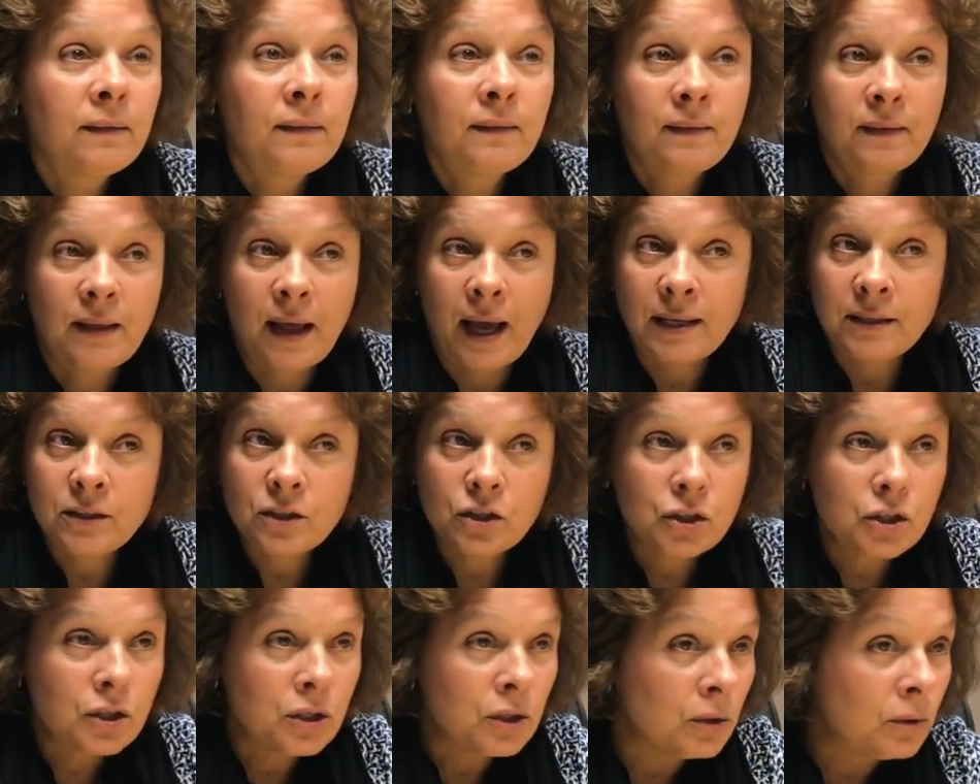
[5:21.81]

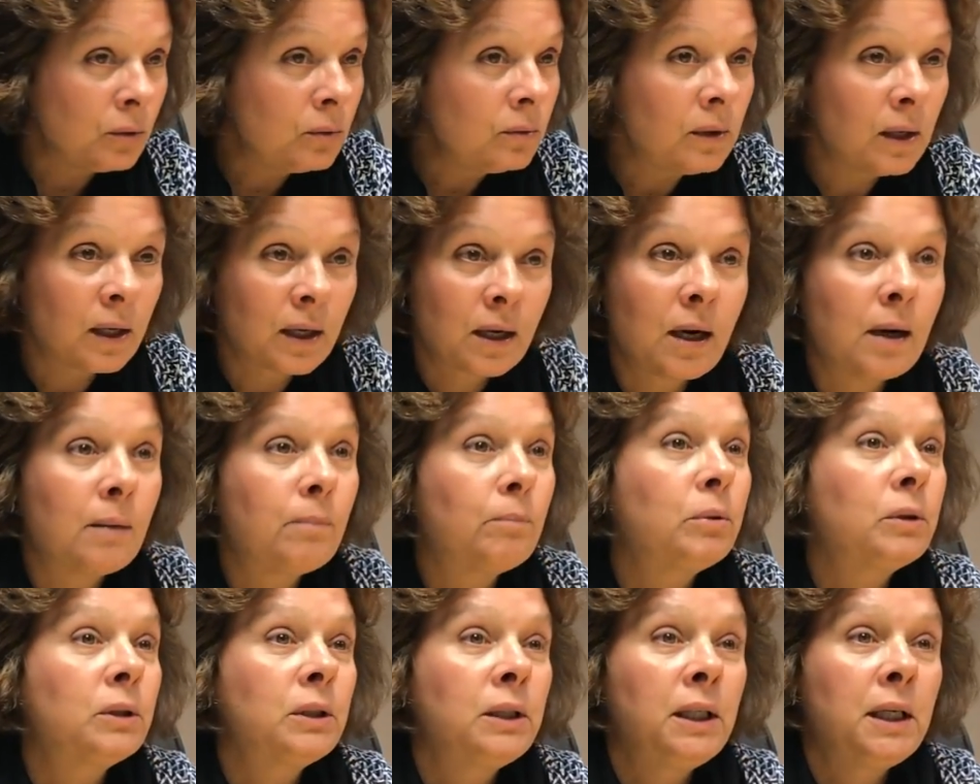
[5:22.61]
That's new, a
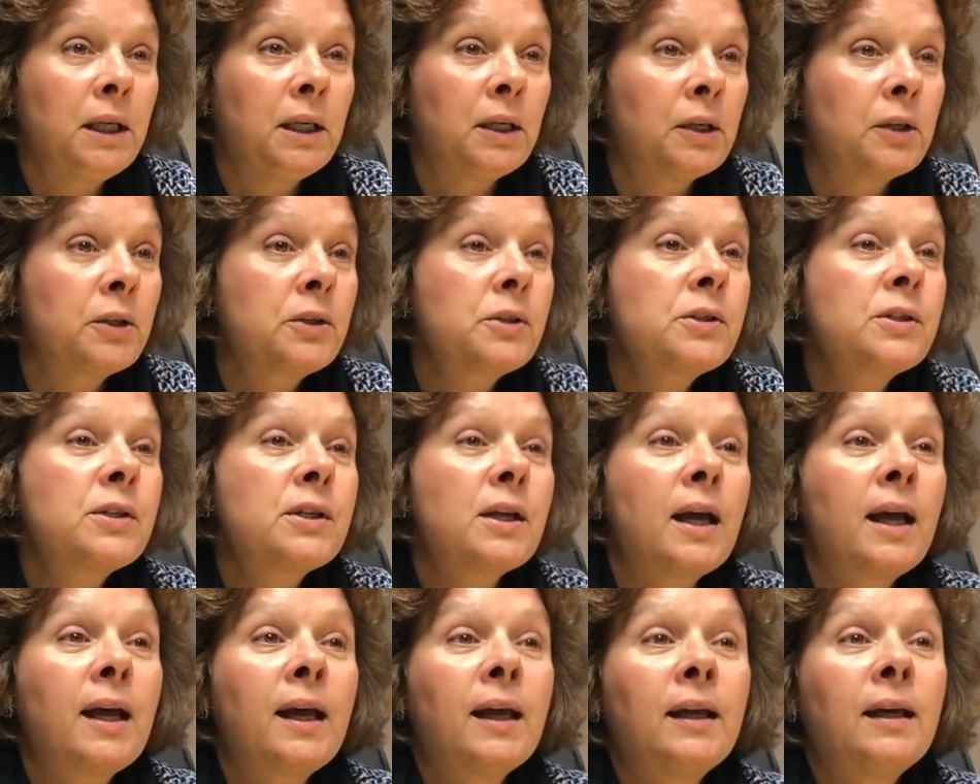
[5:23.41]
couple years.
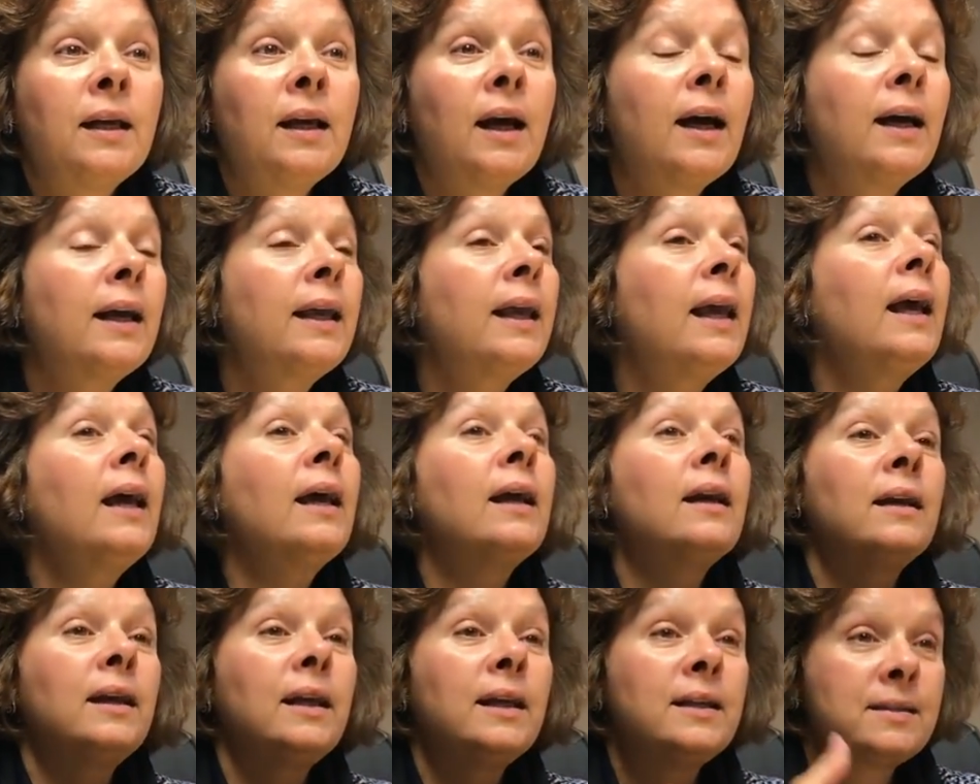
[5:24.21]
And
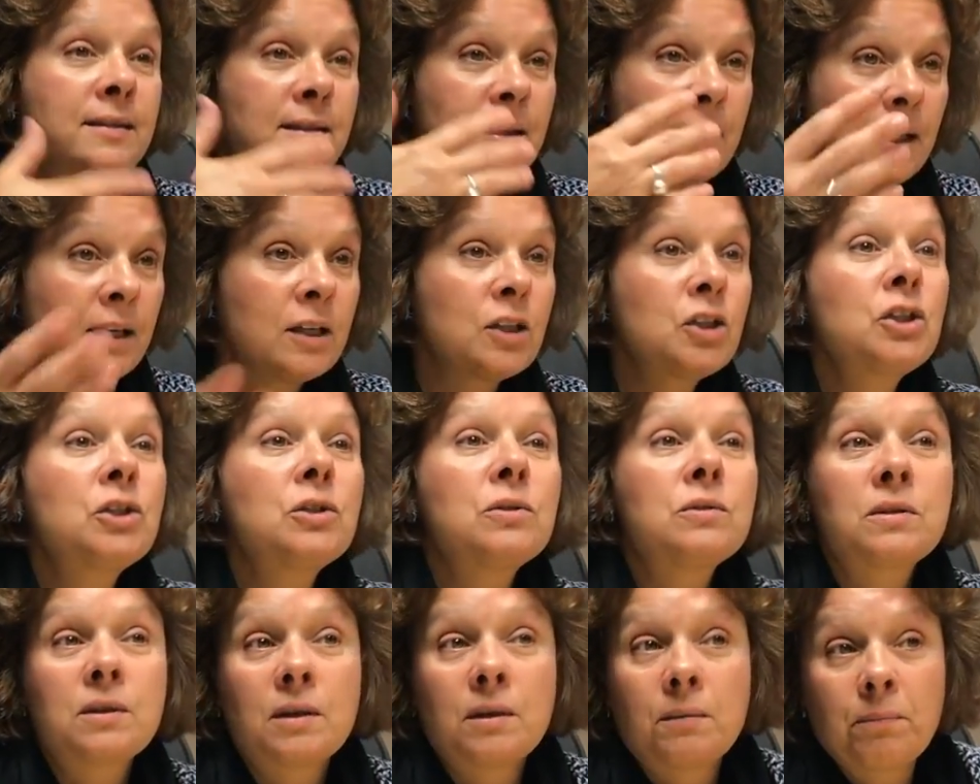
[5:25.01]
again, it's
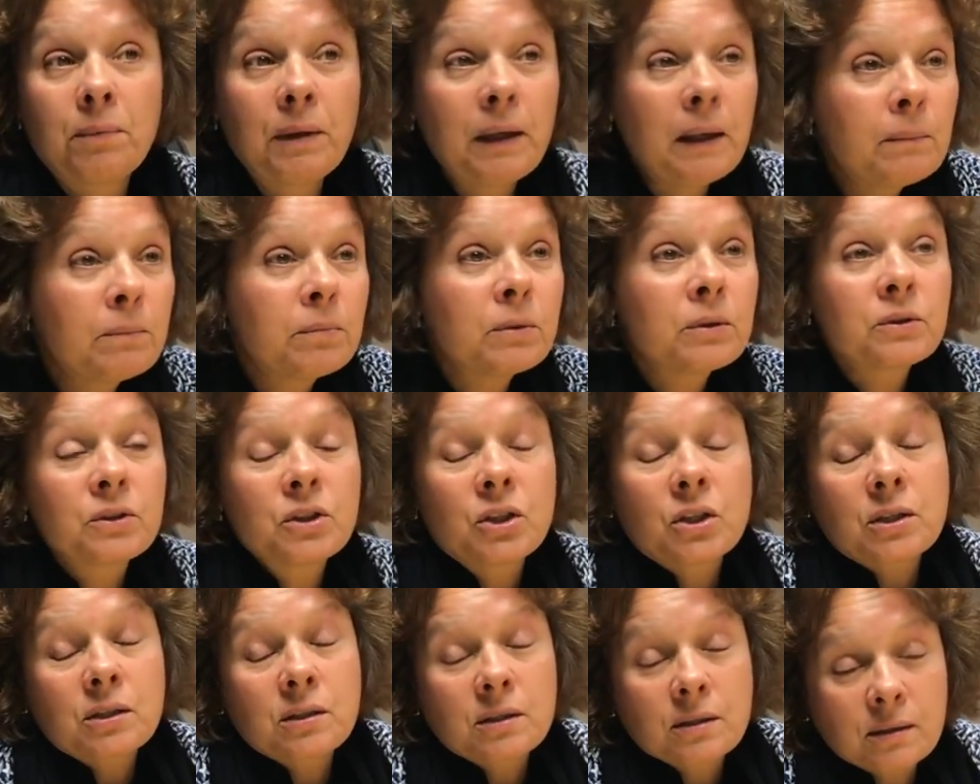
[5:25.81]
issues that people
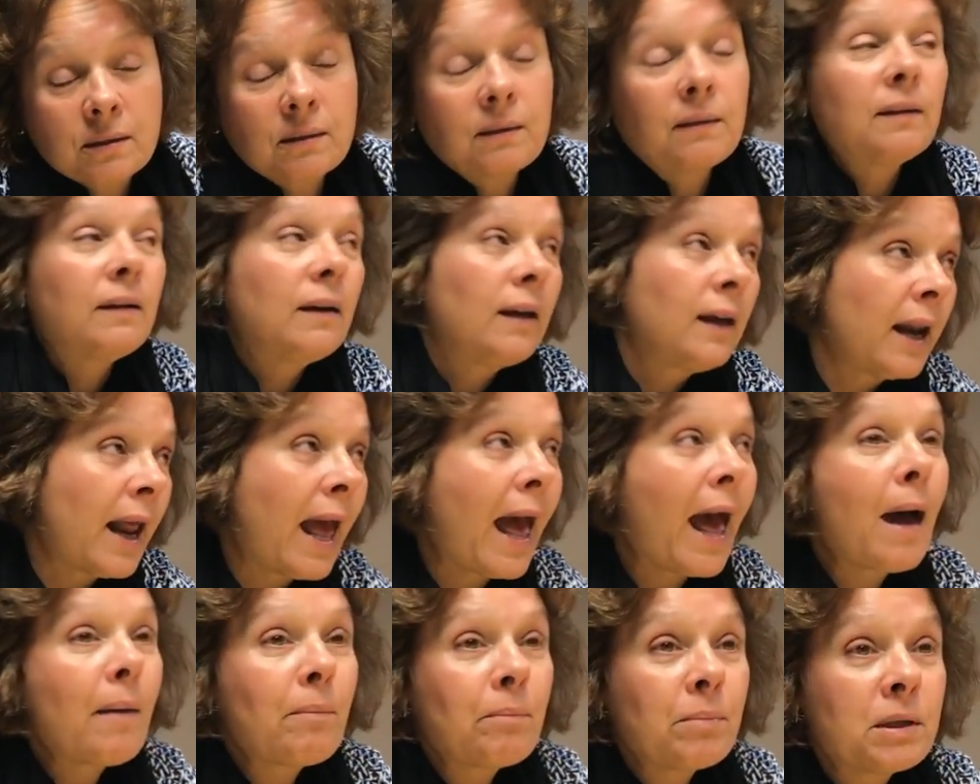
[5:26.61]
just, it
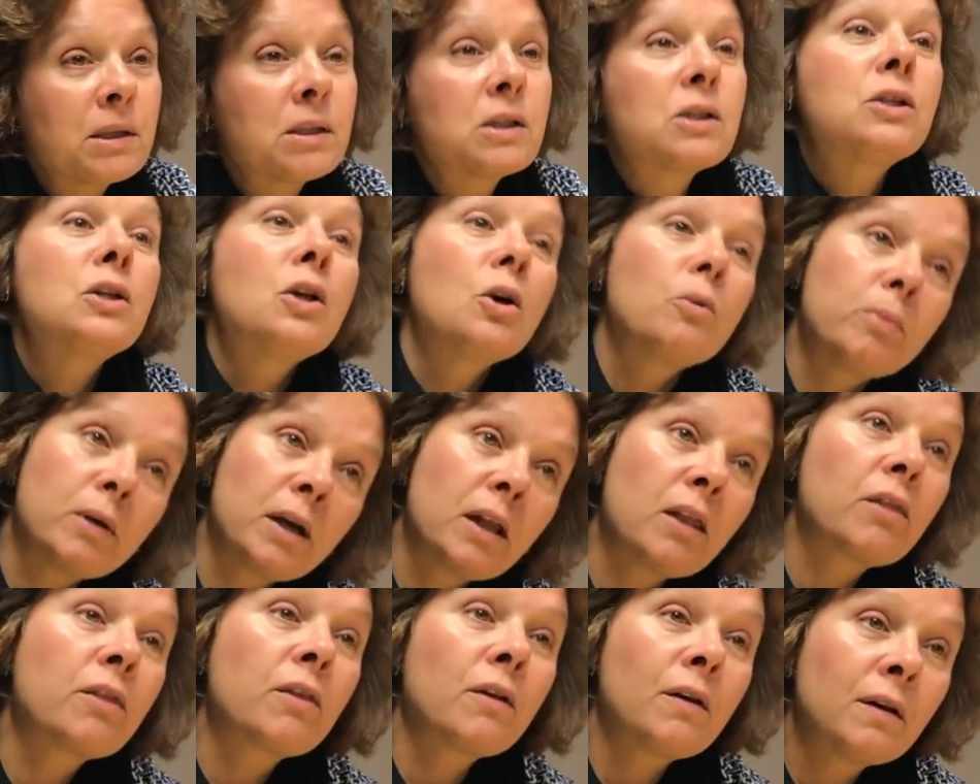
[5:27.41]
happens, nobody
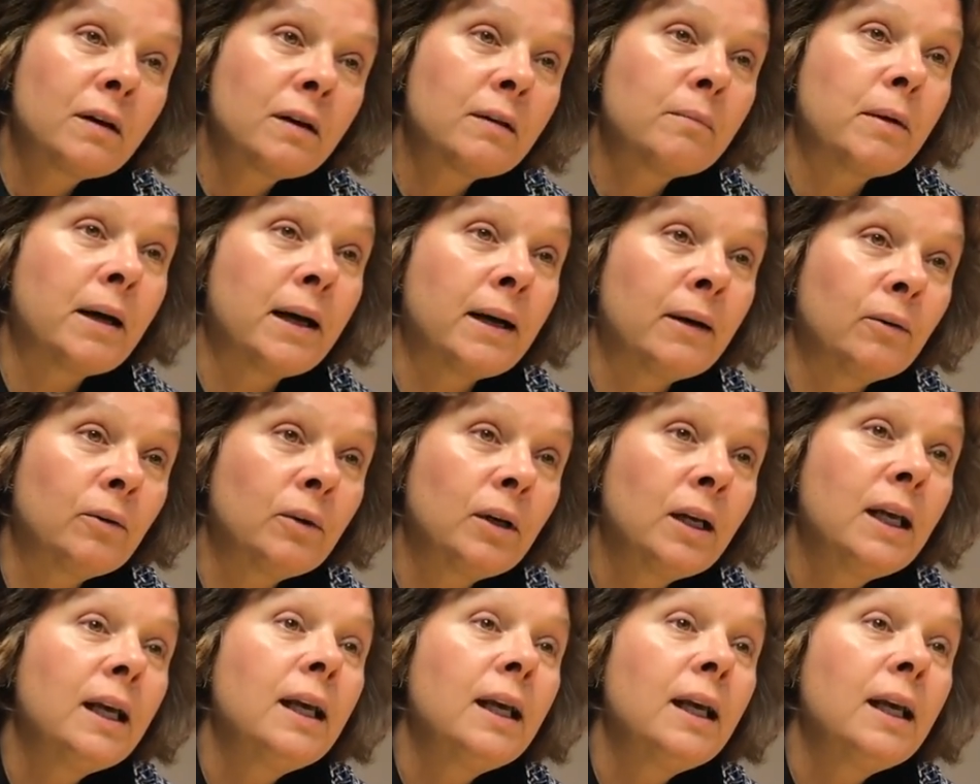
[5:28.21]
thought about.